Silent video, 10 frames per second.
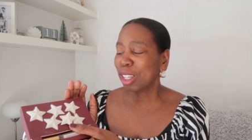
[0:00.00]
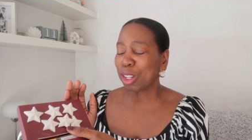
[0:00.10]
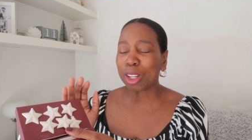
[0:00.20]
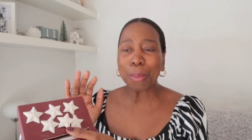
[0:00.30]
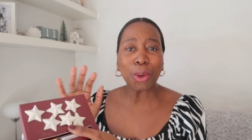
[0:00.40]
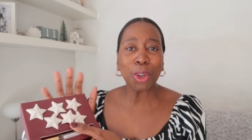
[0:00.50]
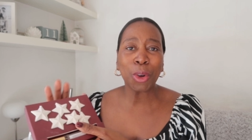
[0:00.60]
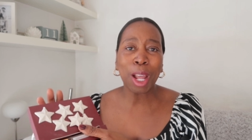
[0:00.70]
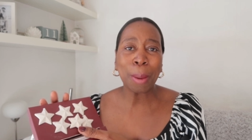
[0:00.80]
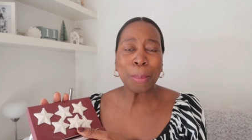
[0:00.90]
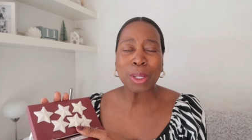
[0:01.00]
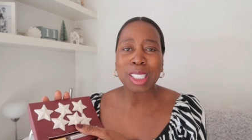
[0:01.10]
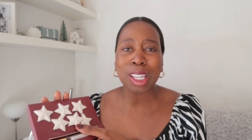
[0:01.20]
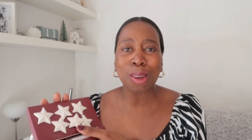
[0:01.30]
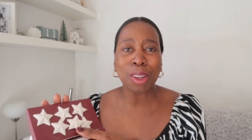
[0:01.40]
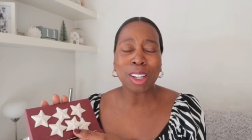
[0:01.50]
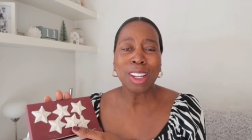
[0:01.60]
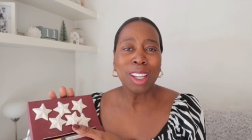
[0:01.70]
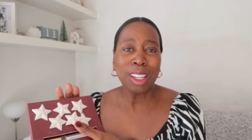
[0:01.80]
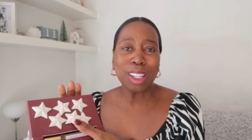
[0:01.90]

You know, you can put a little hamper together,